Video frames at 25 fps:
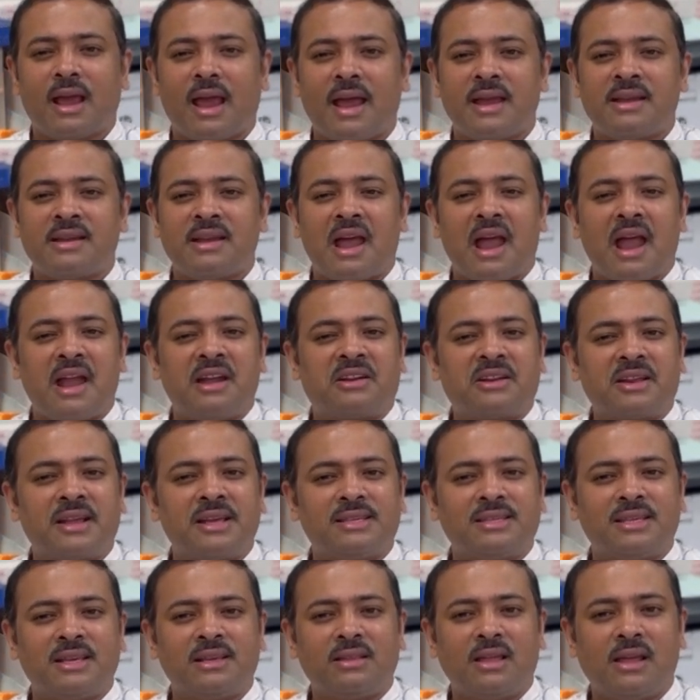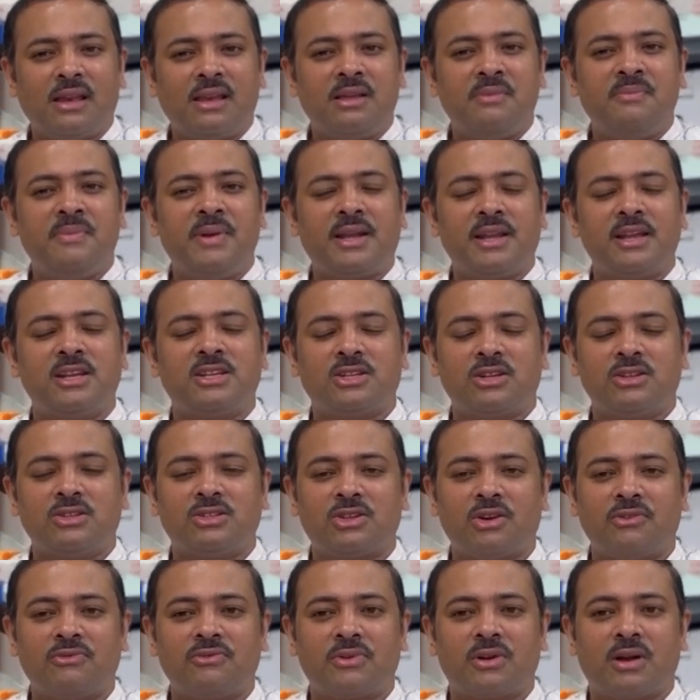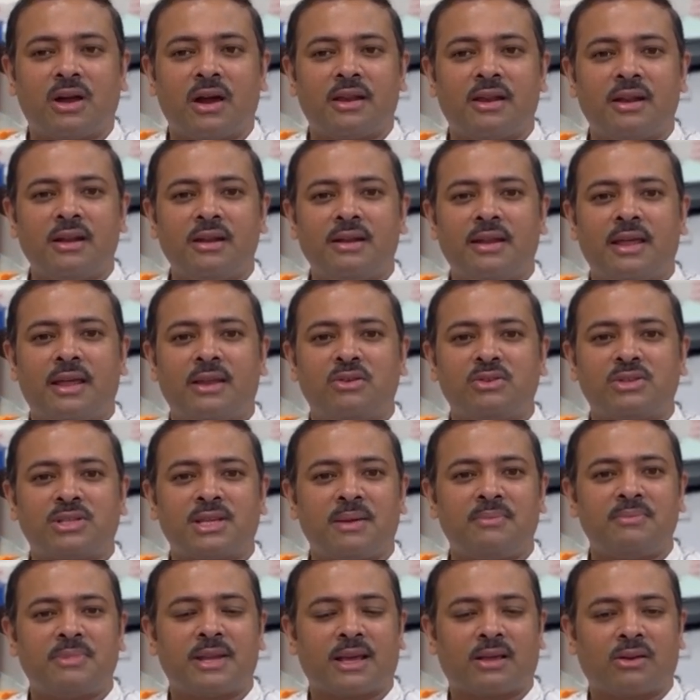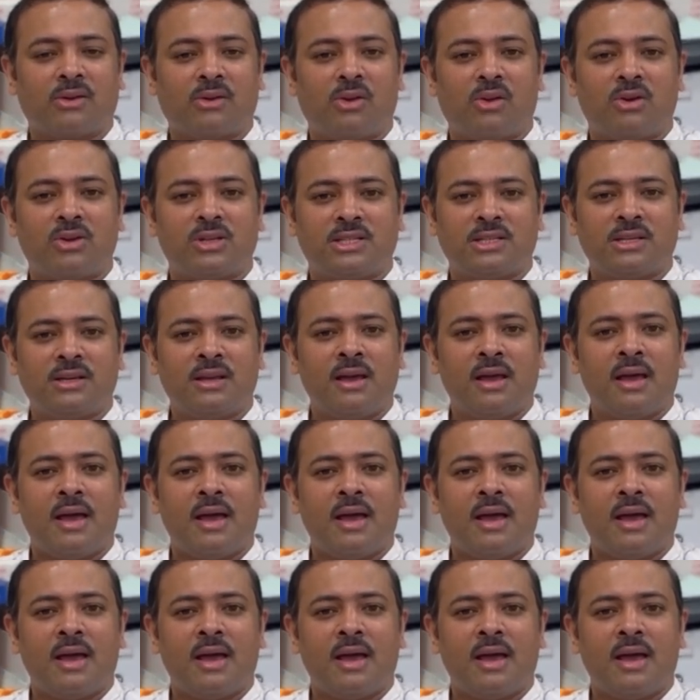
and addressing the limitations of current nanozyme technology,